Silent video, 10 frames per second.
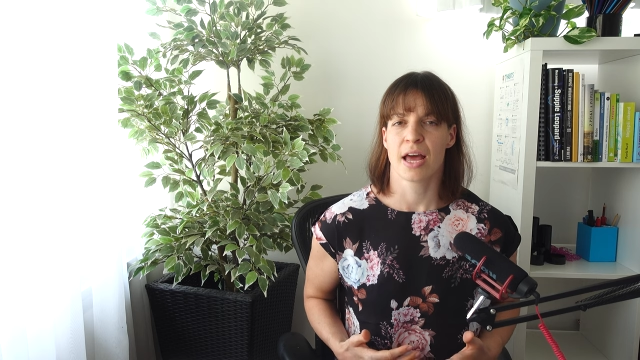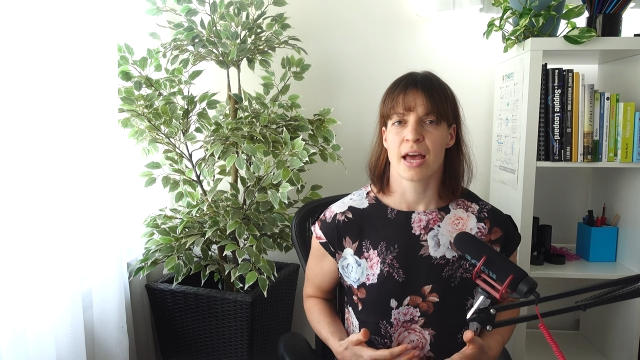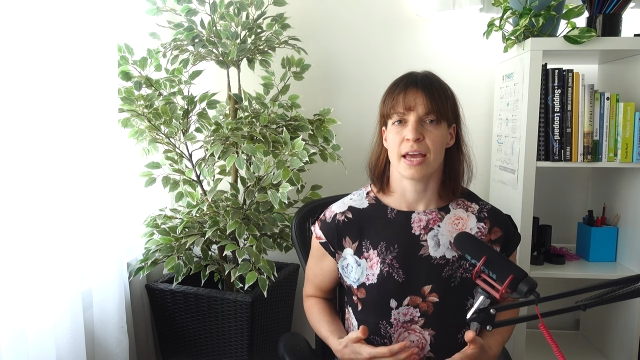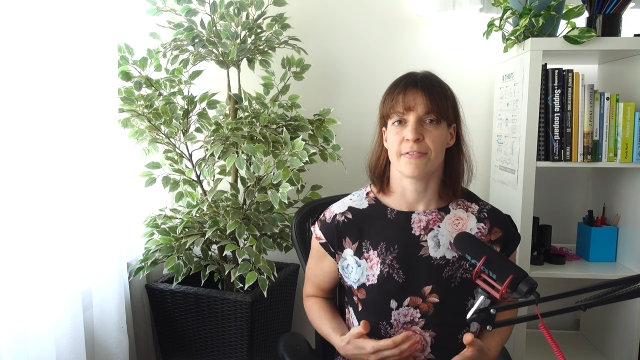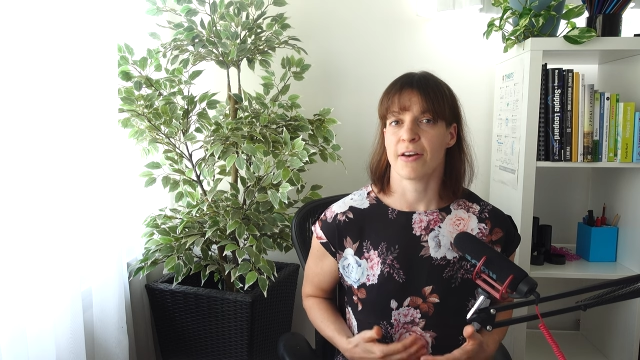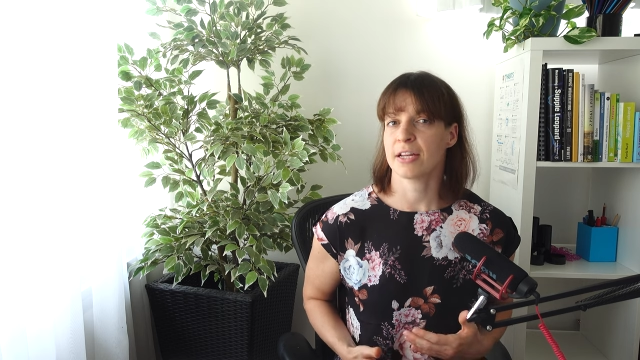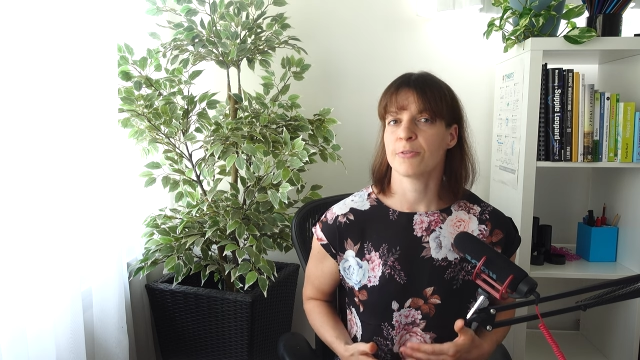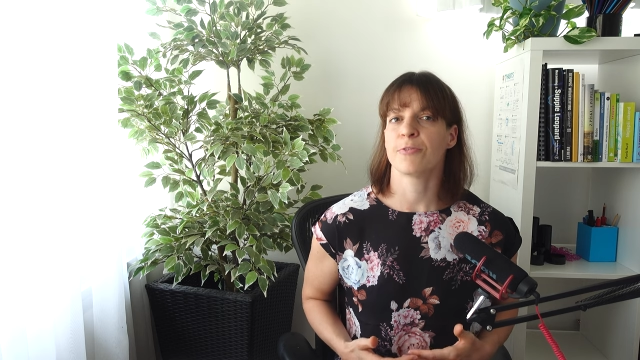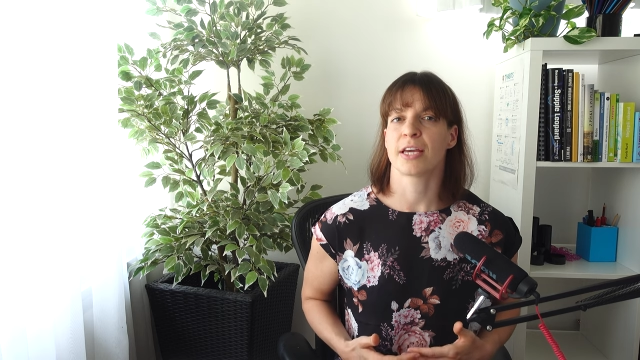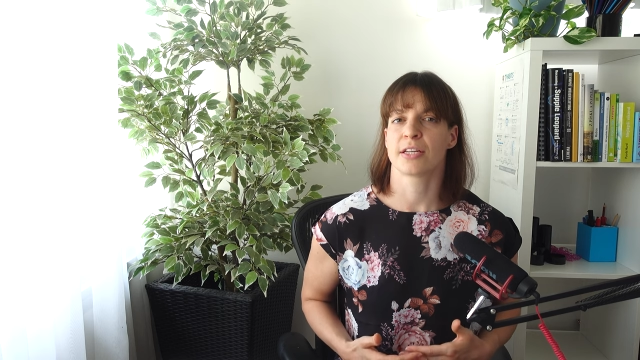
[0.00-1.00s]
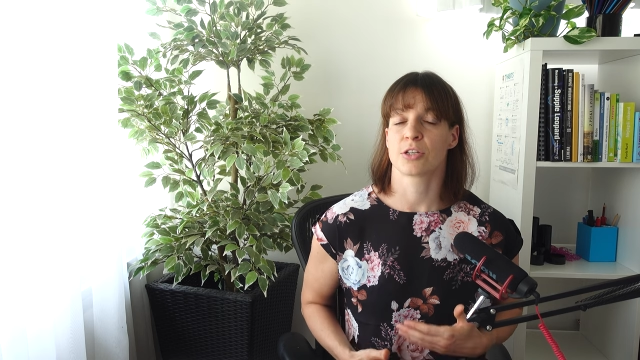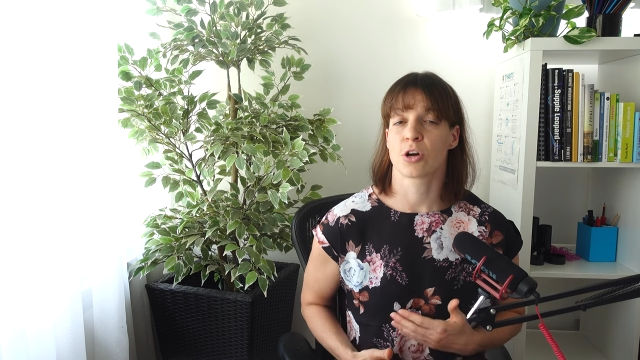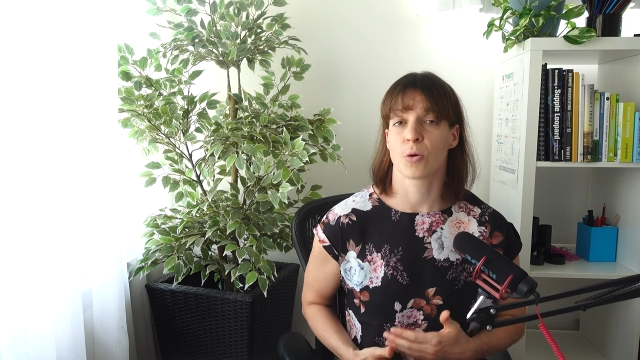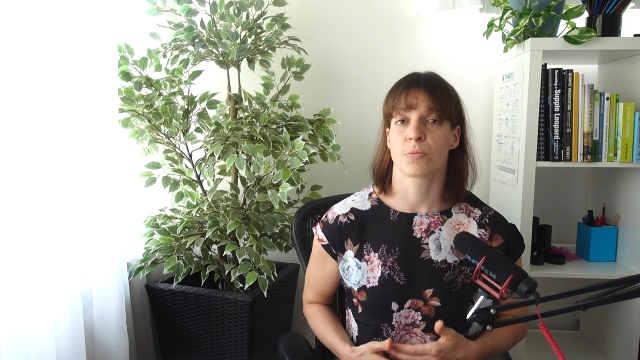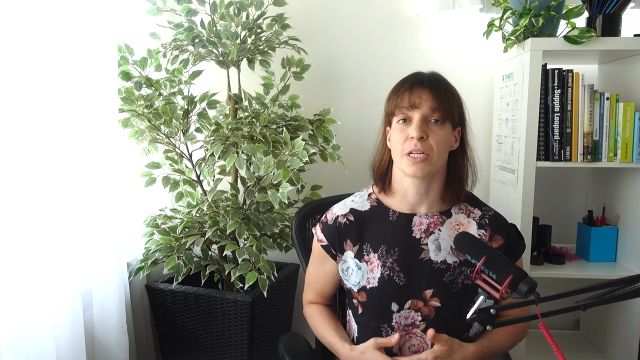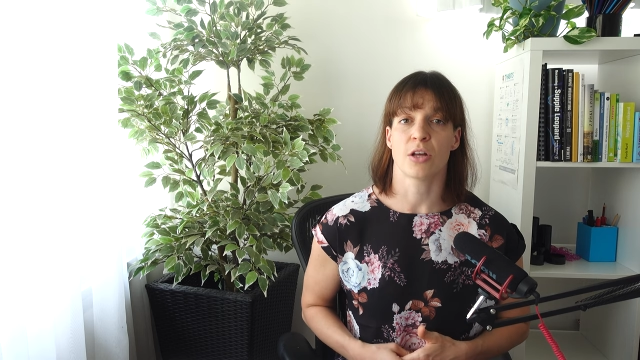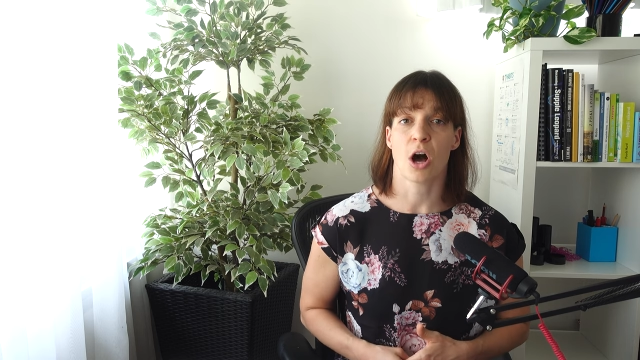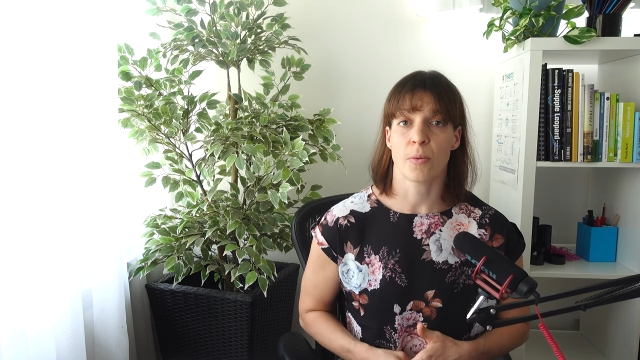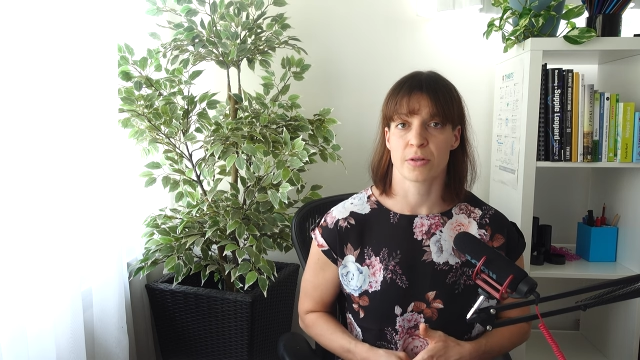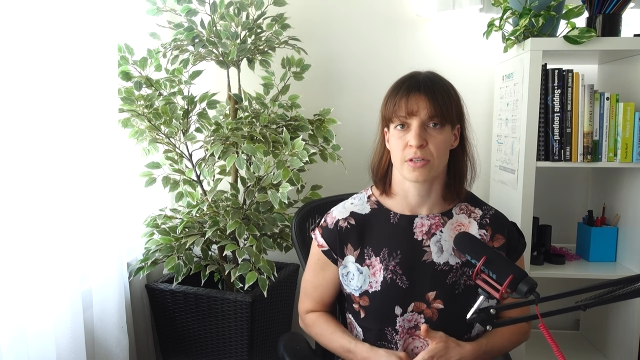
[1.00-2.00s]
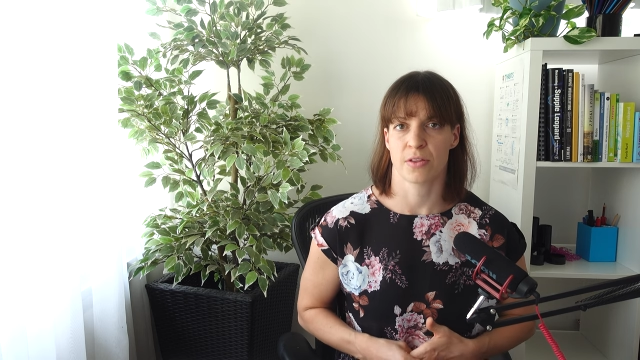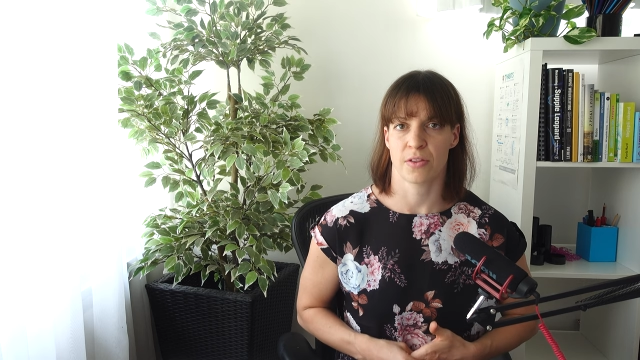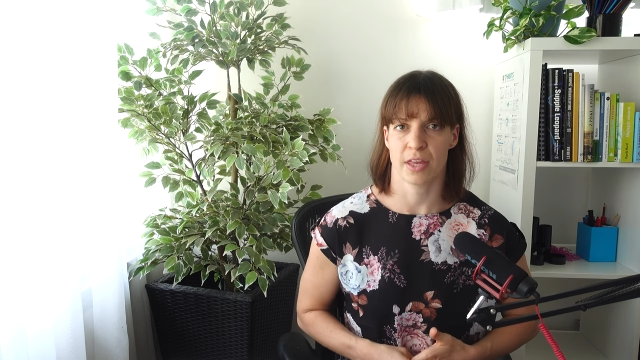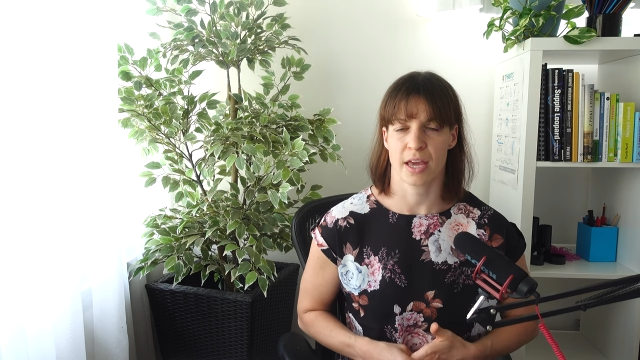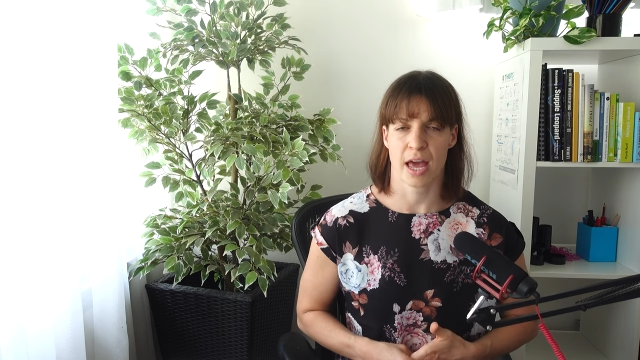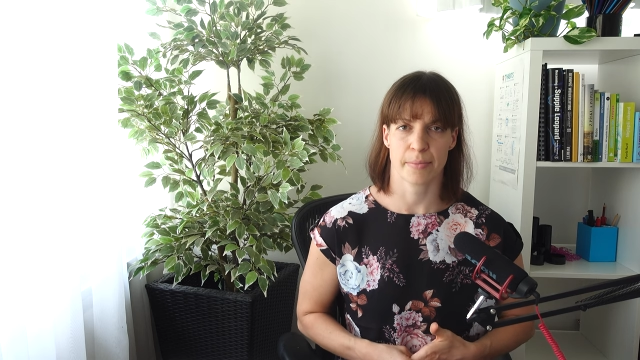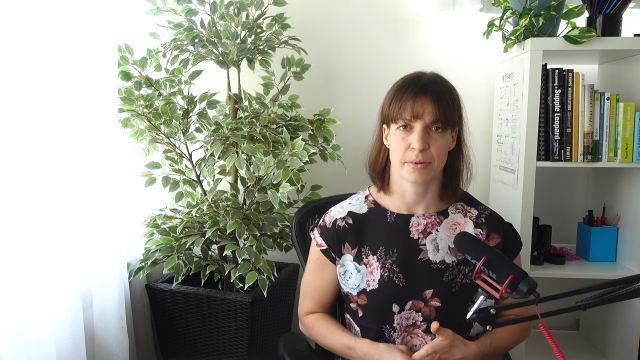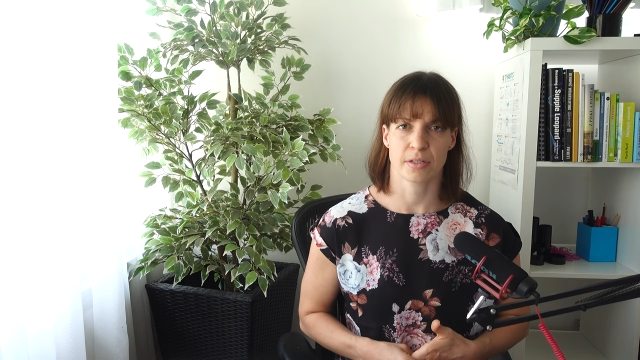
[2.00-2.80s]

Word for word: If anything, the complete opposite thing happened.